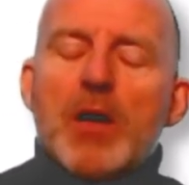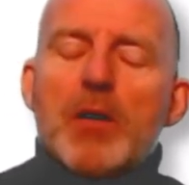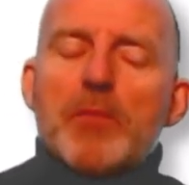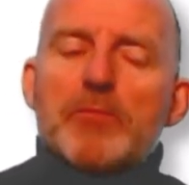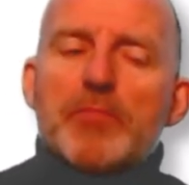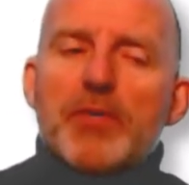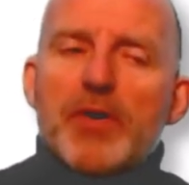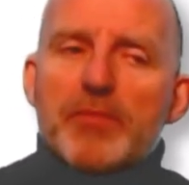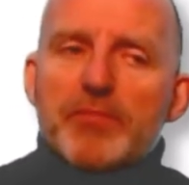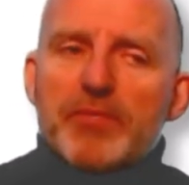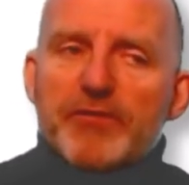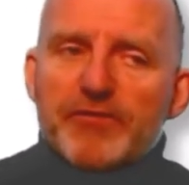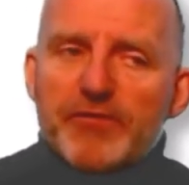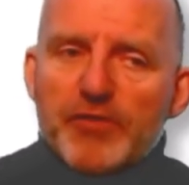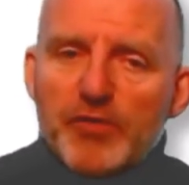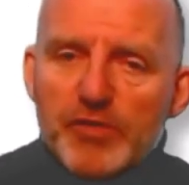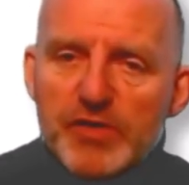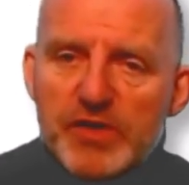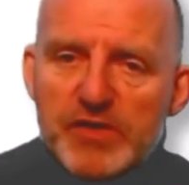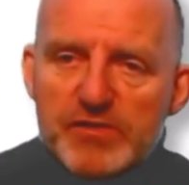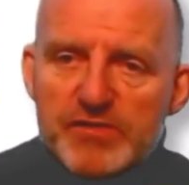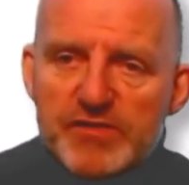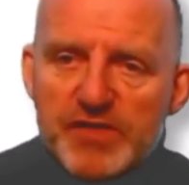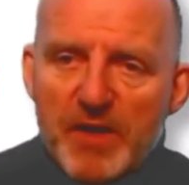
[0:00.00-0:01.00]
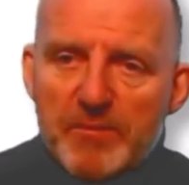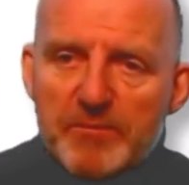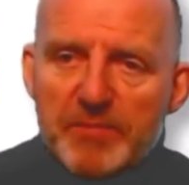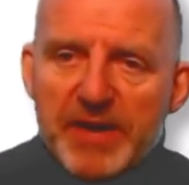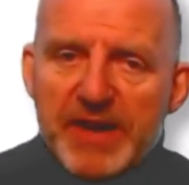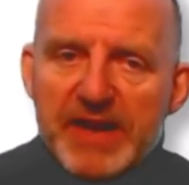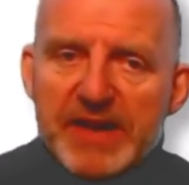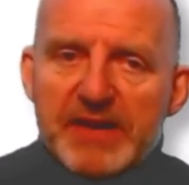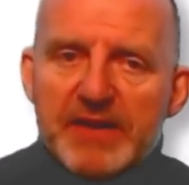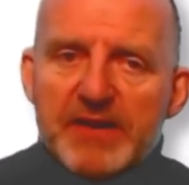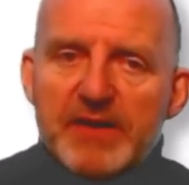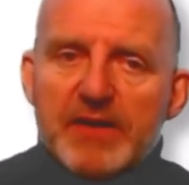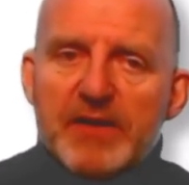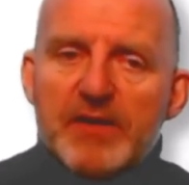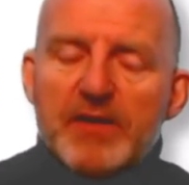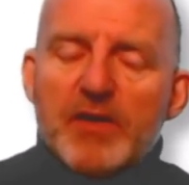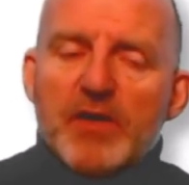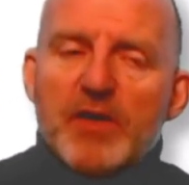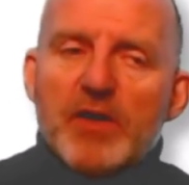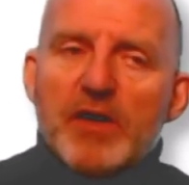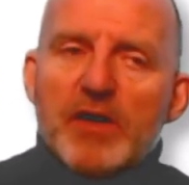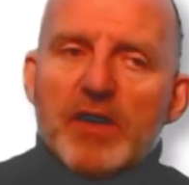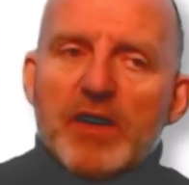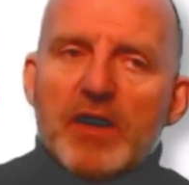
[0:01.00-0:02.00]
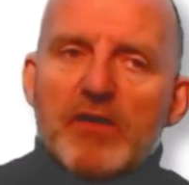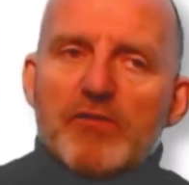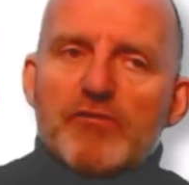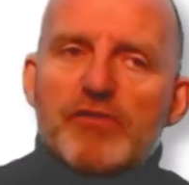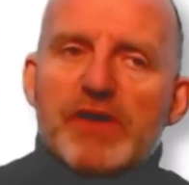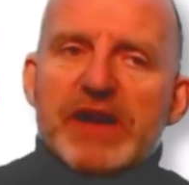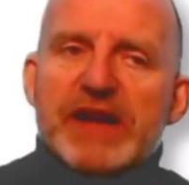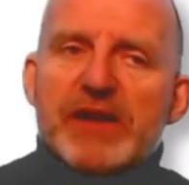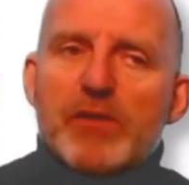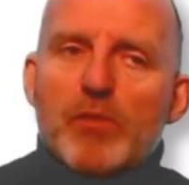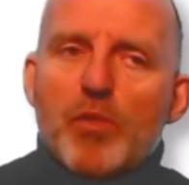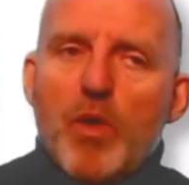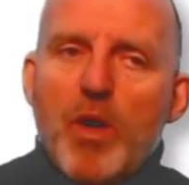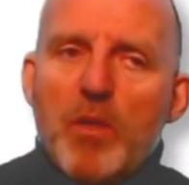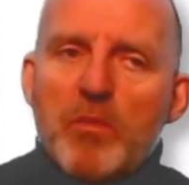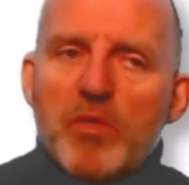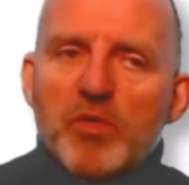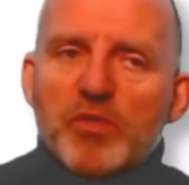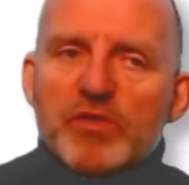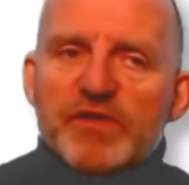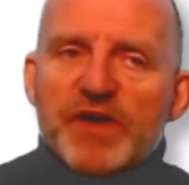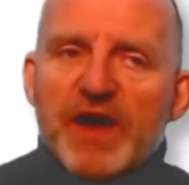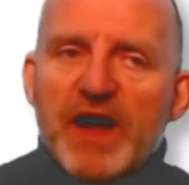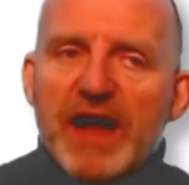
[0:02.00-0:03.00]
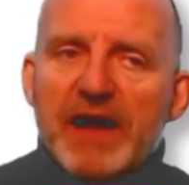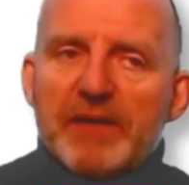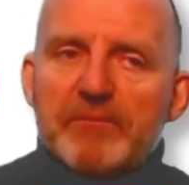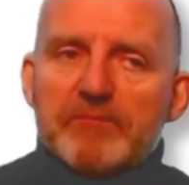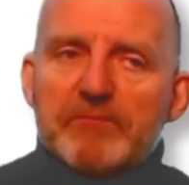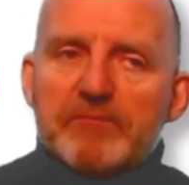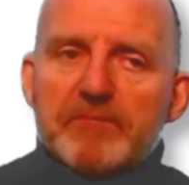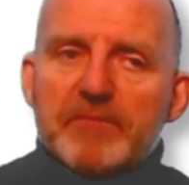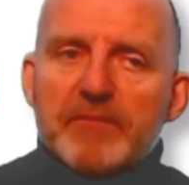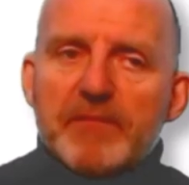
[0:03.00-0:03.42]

But before you jump in, read it one more time.